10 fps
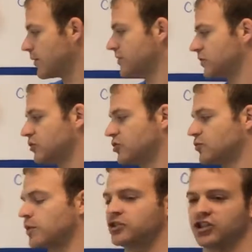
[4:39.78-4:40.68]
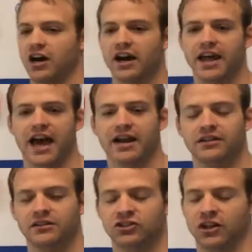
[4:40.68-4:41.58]
resolutions where
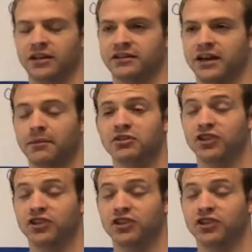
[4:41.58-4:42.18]
Thomas